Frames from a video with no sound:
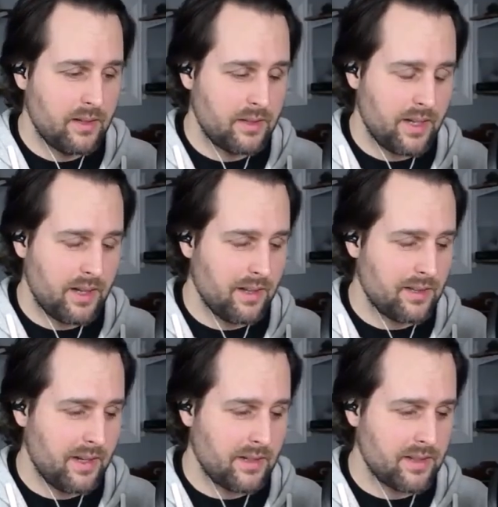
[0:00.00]

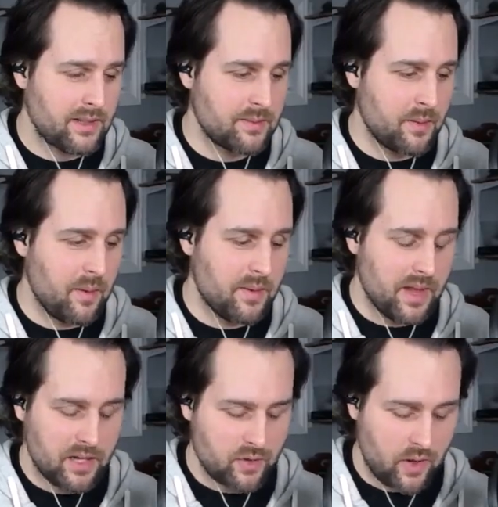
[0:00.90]
kind of sucks, but maybe
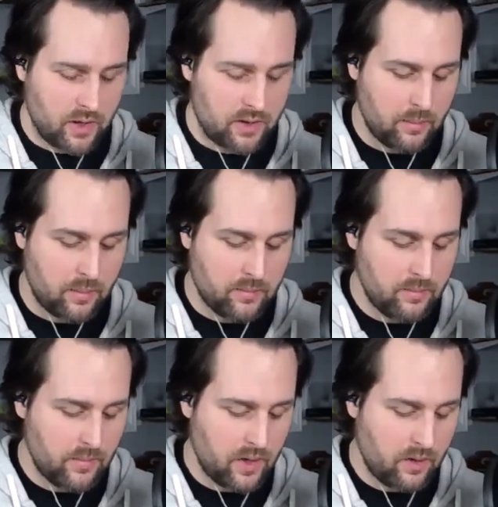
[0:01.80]
they truck them
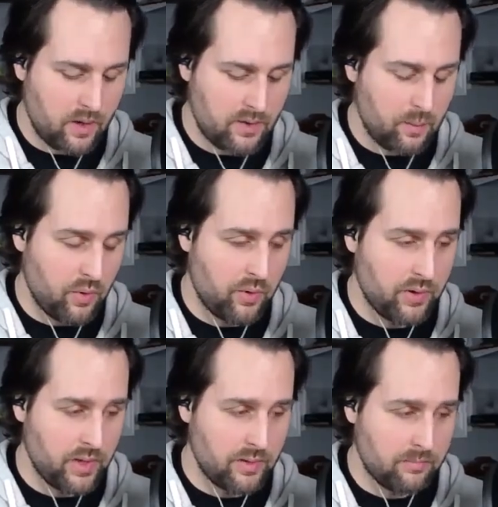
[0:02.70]
across the
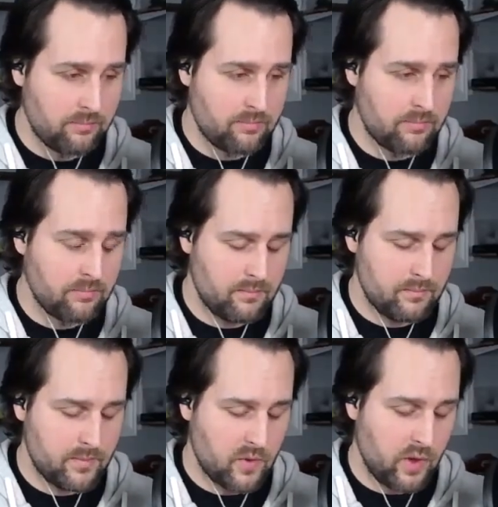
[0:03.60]
border and
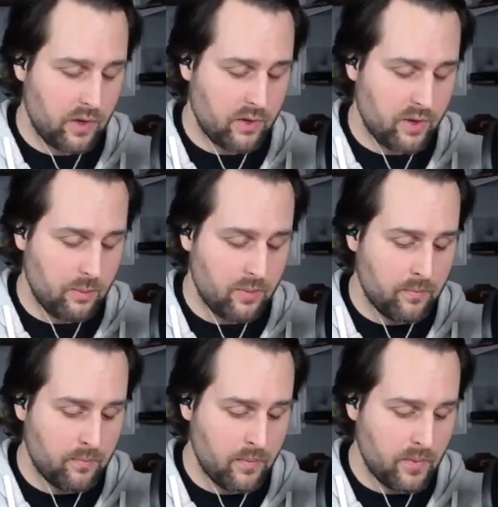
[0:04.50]
slaughter them
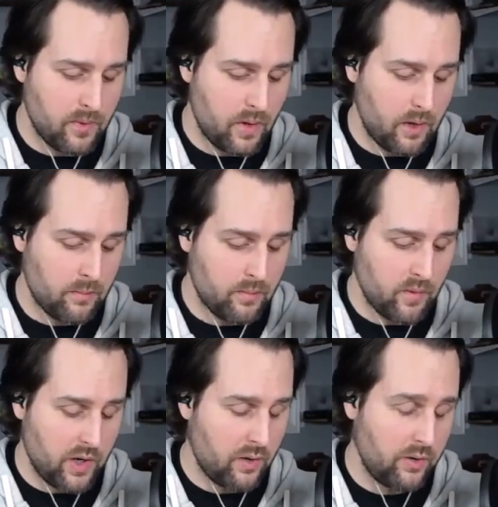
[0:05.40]

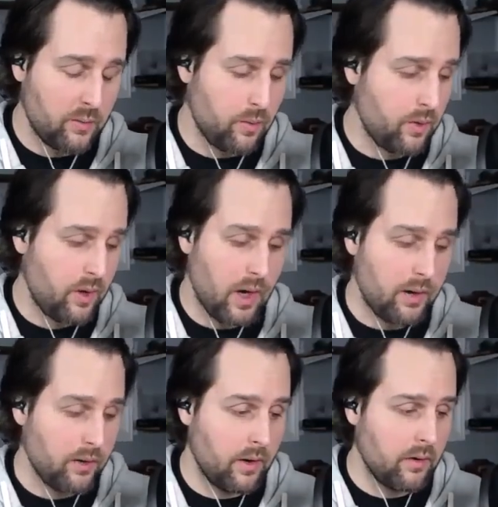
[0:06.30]
right across the border. I
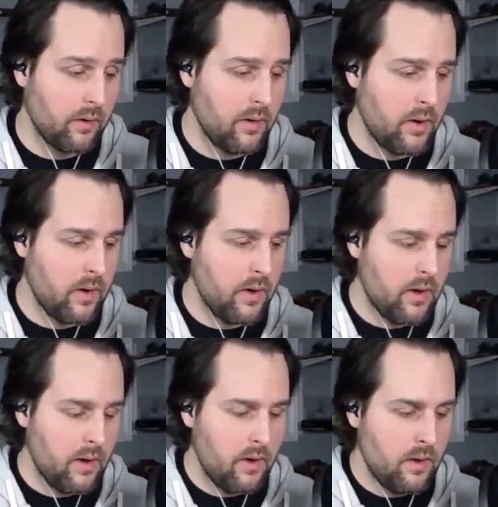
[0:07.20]
don't know.
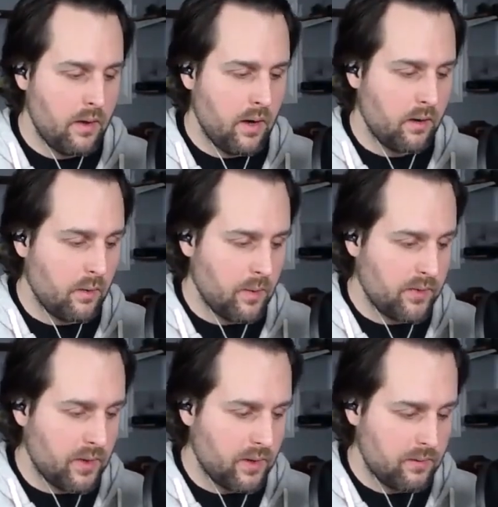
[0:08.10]
I don't know what
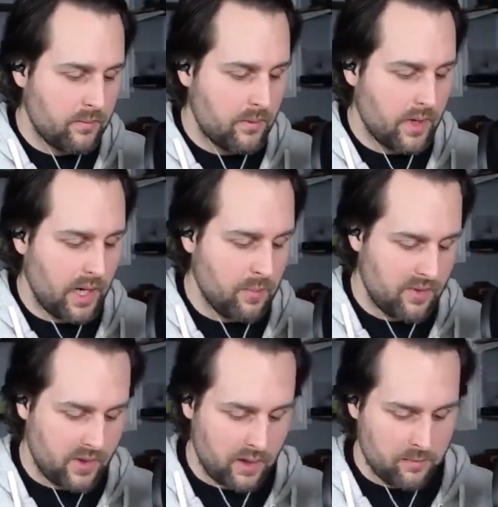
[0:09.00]
the game
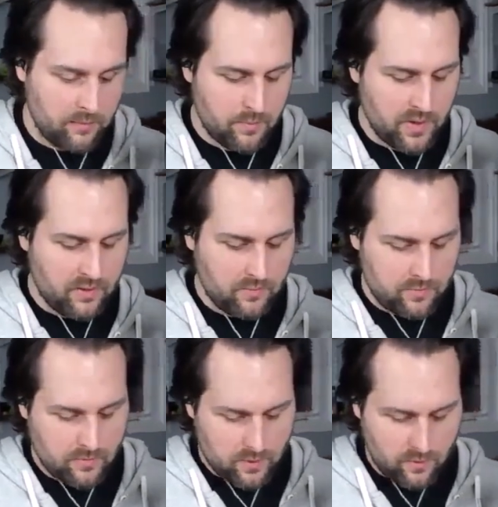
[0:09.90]
is there. But
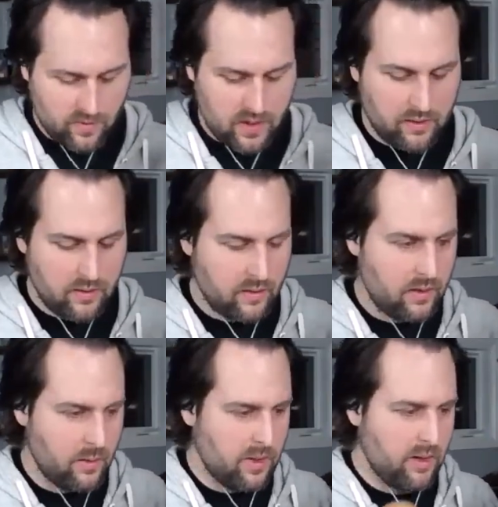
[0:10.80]
so we've got a
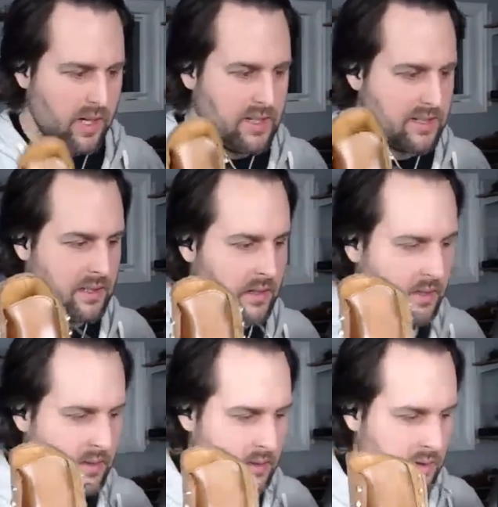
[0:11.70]
little bit of lacing.
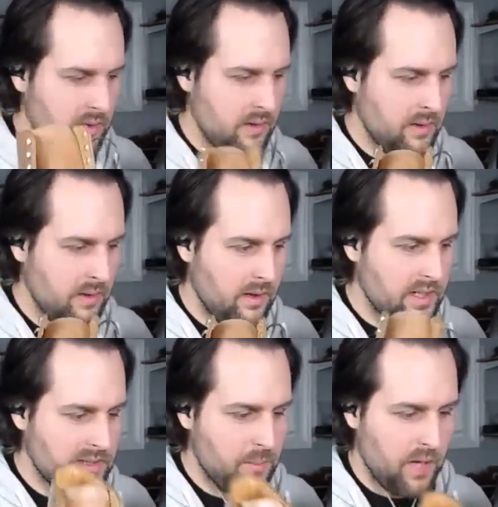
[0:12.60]

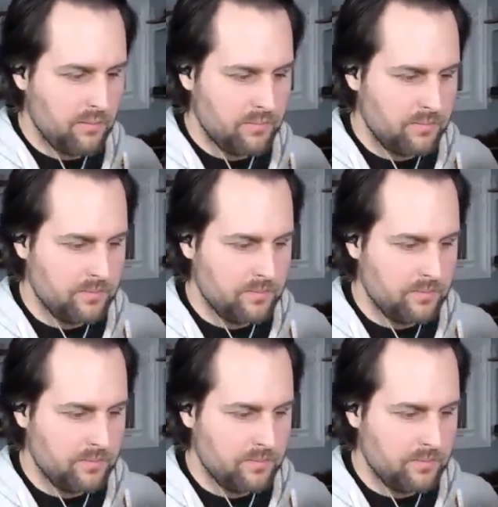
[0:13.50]
Lace them up.